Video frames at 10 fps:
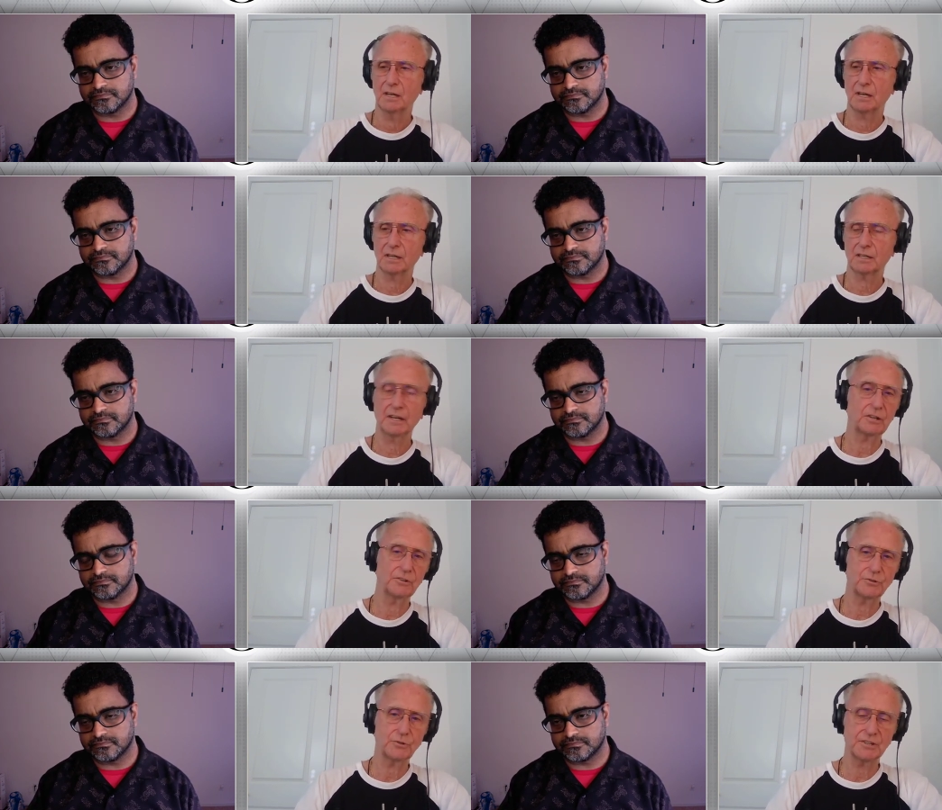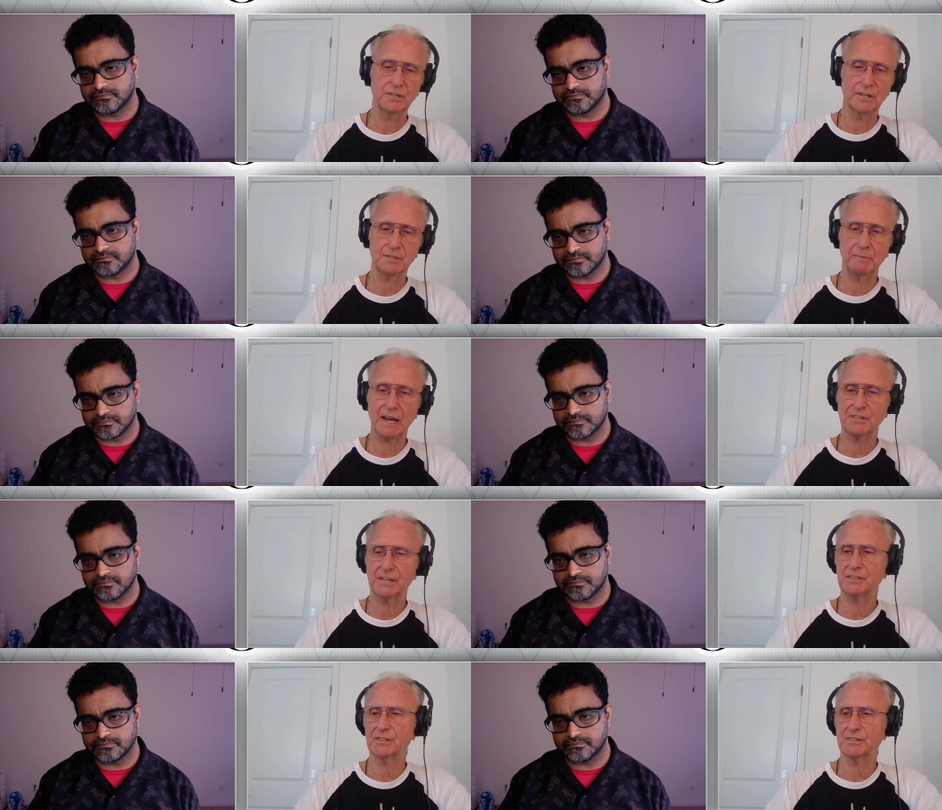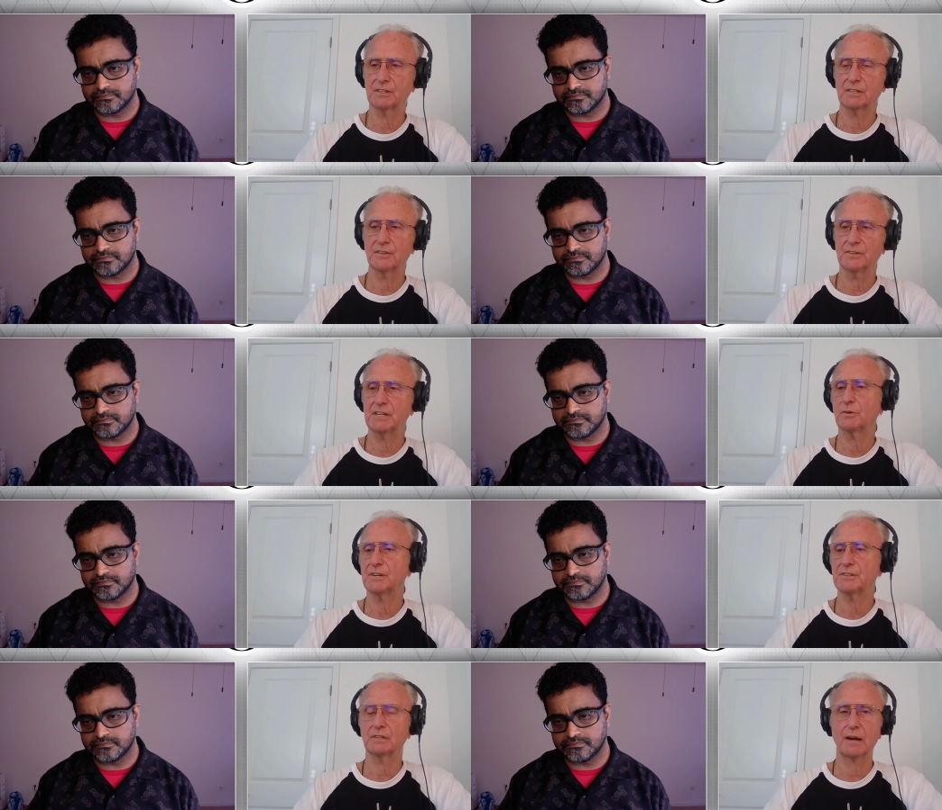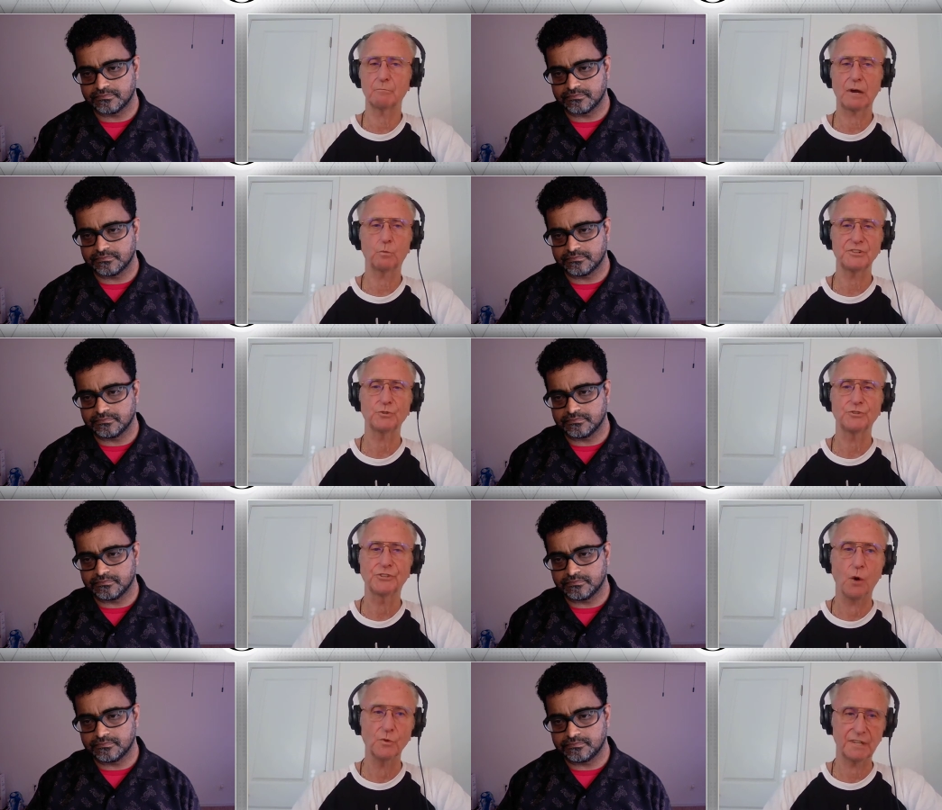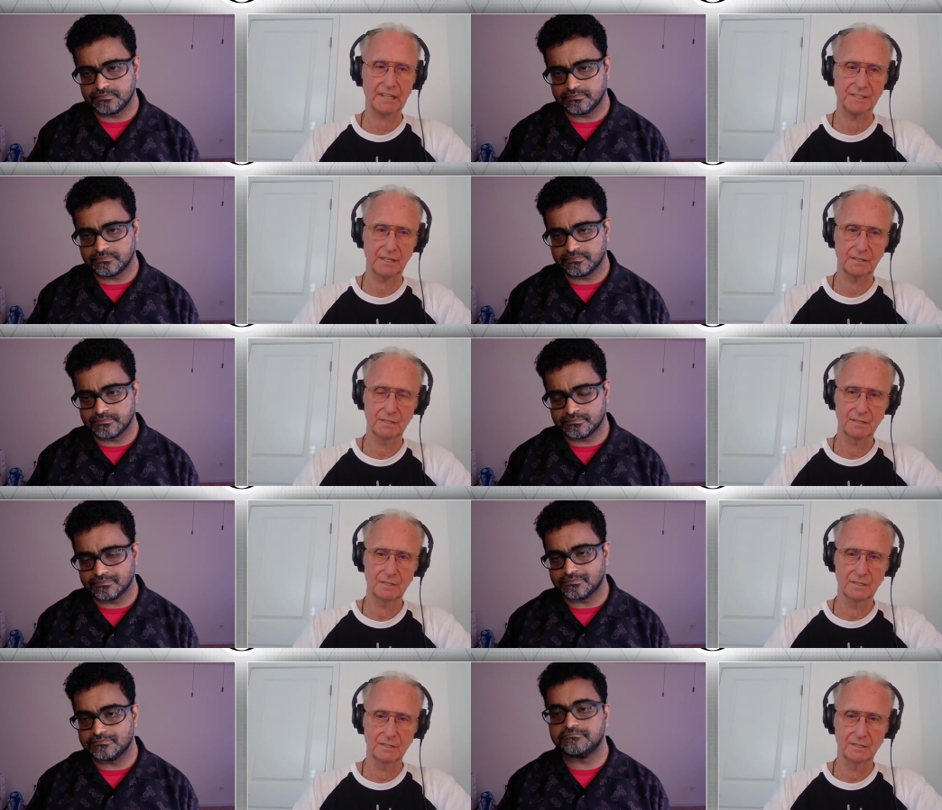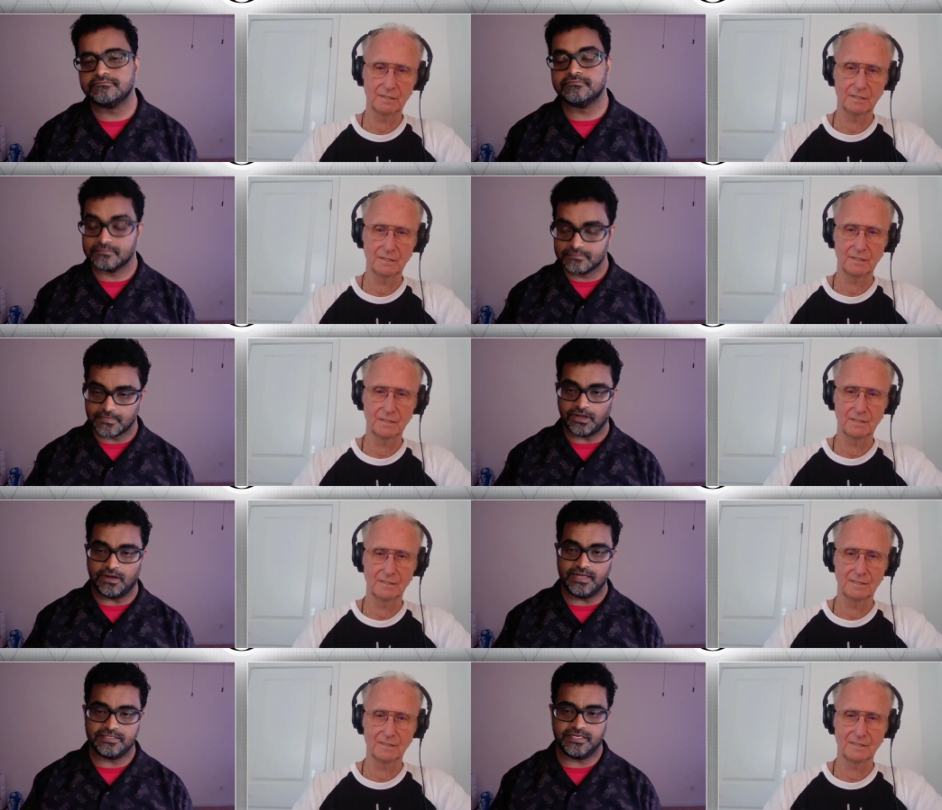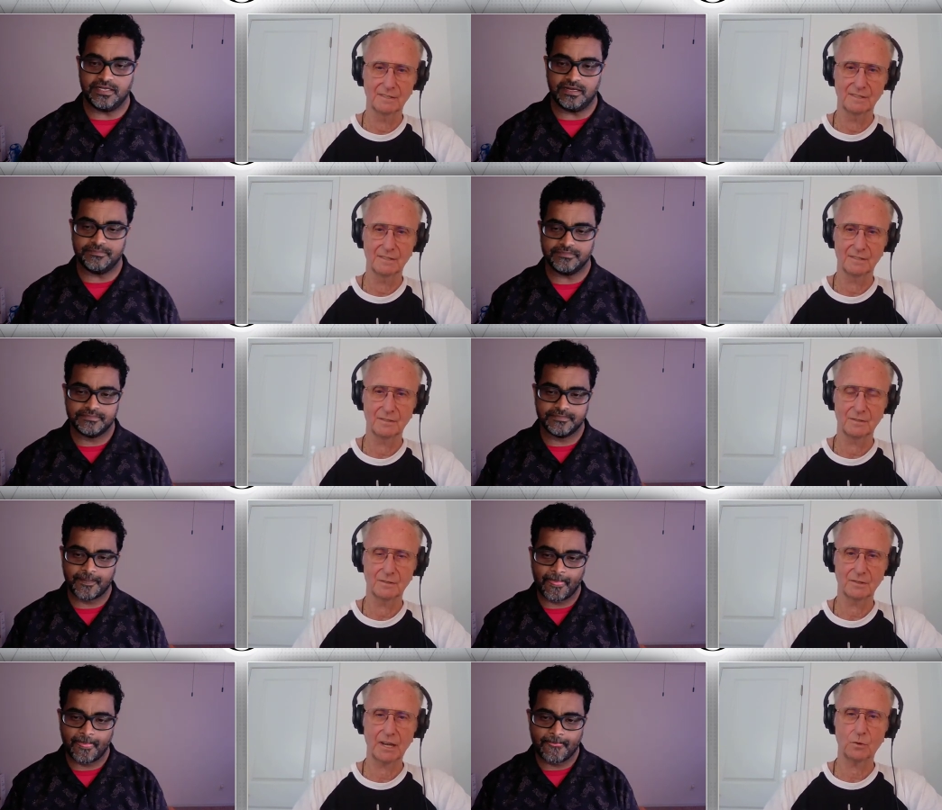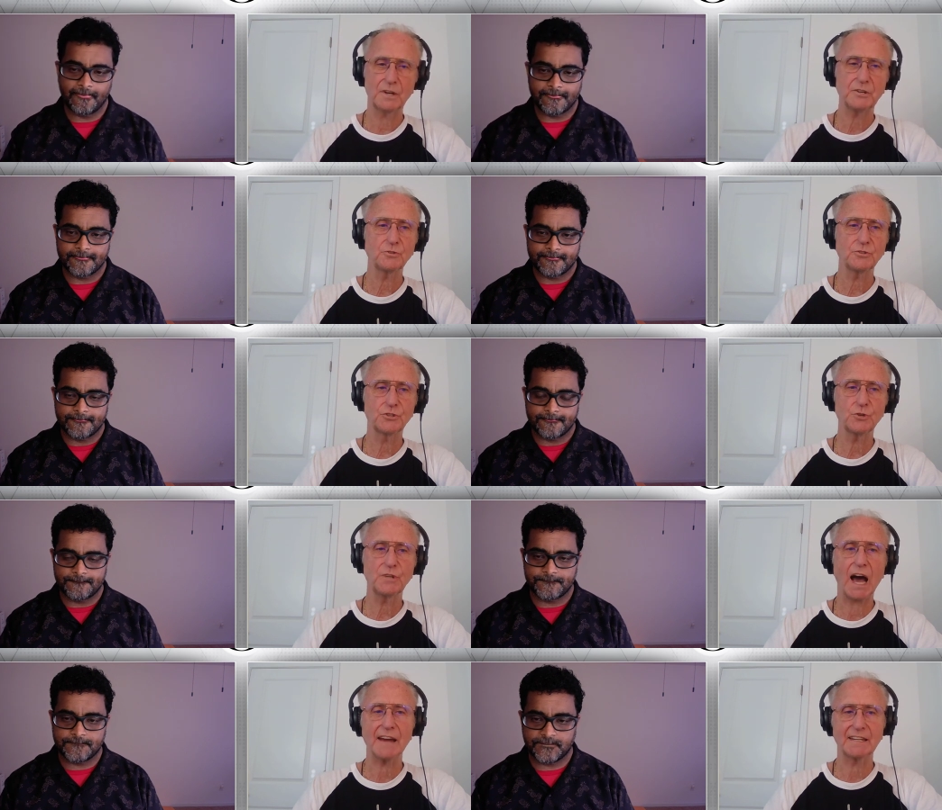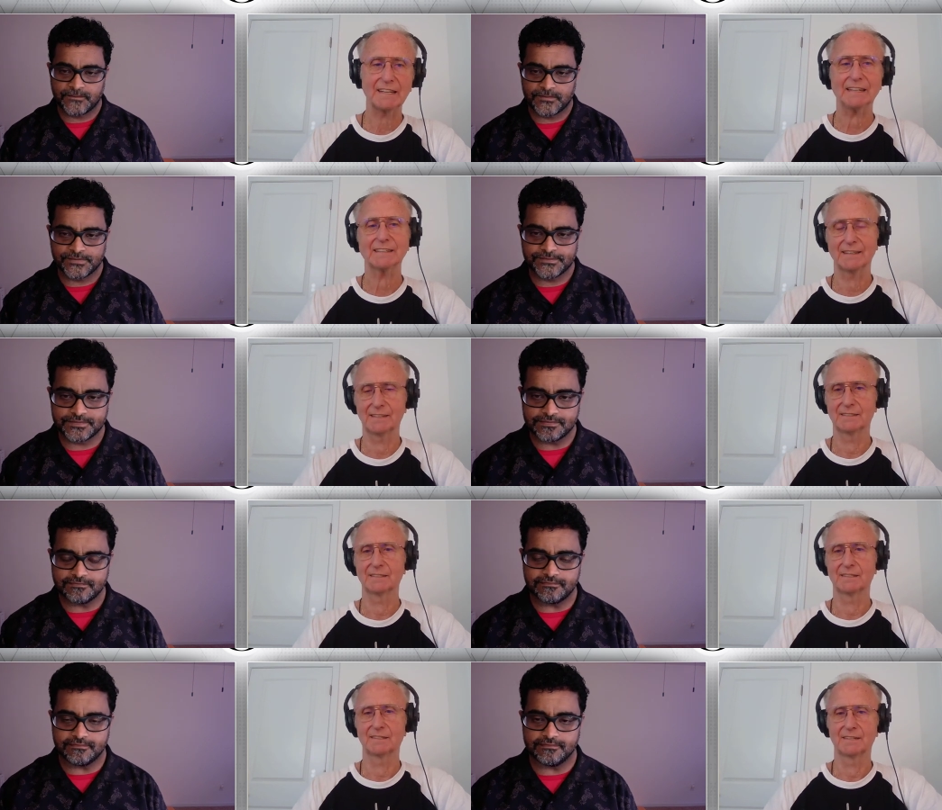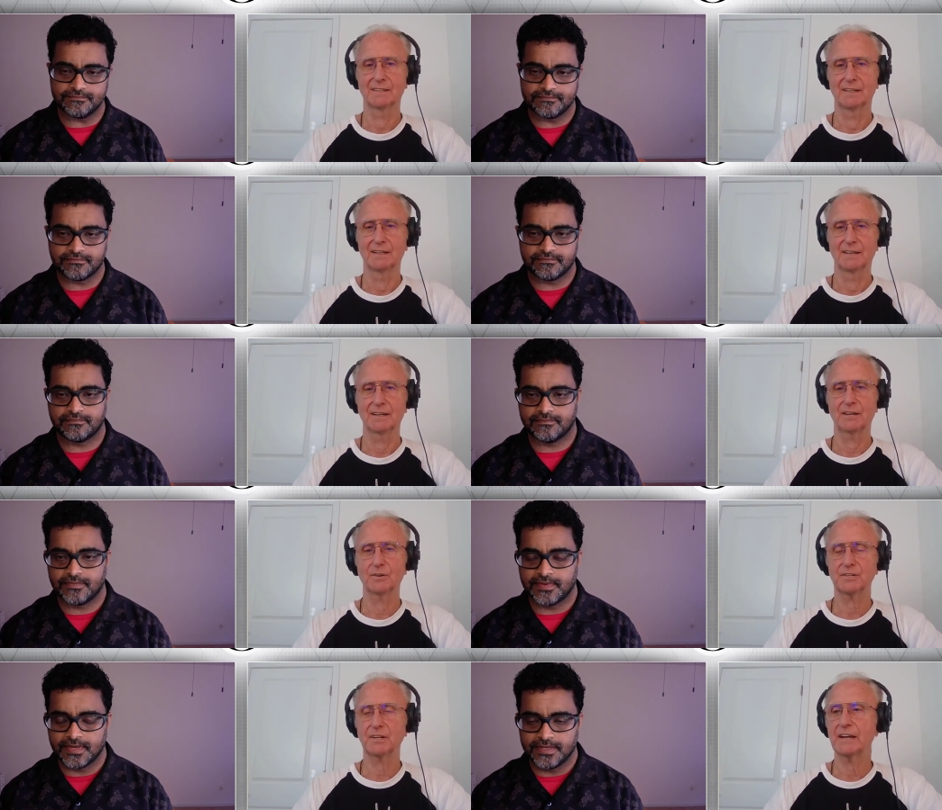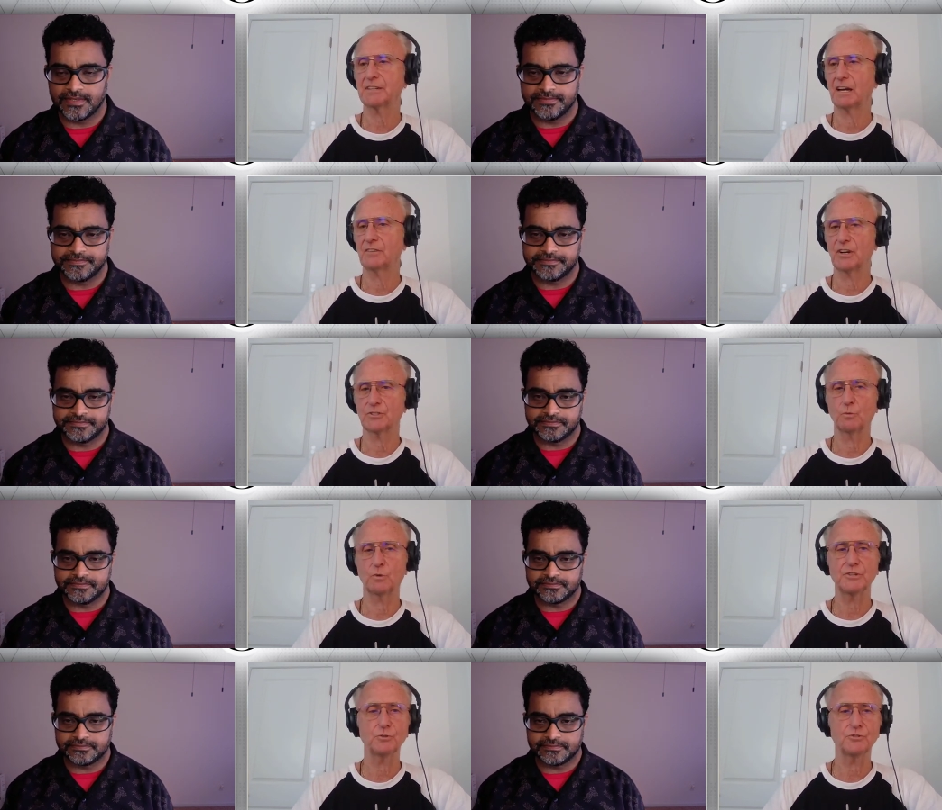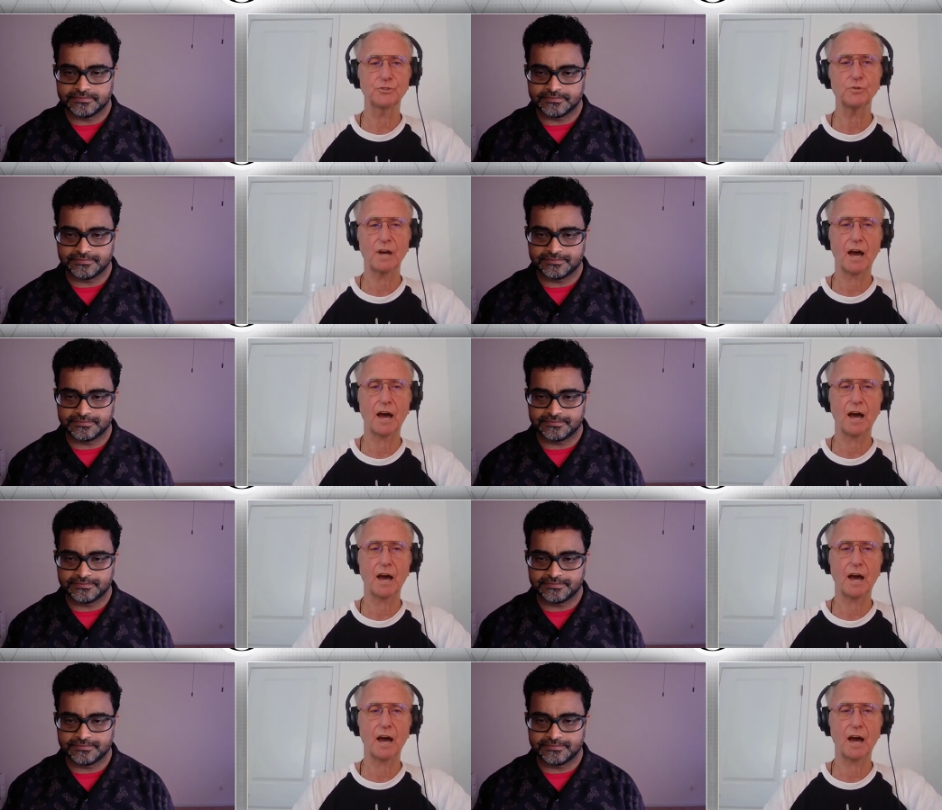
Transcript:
Speaker 1: uh, clinical nutritionist. It basically says the secret is a lot about what you don't eat.
Speaker 2: Oh, I see. Yeah.
Speaker 1: Yeah, what you do not eat. Mm. You know, it's like television, what you do